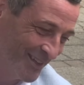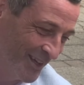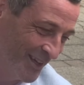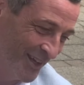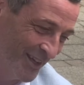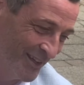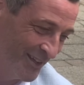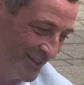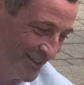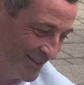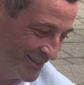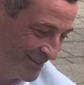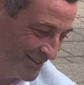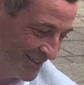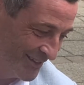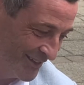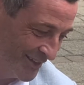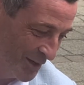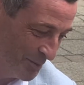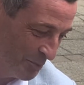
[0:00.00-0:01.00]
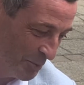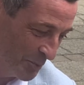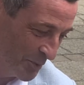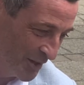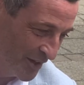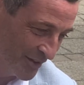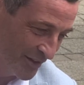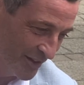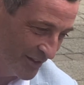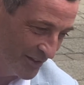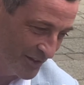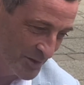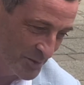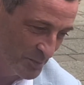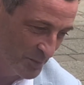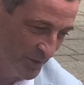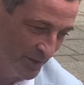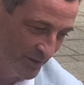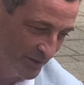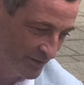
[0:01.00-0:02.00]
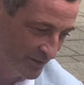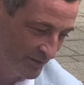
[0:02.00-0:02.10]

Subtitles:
And I'm aware that there's been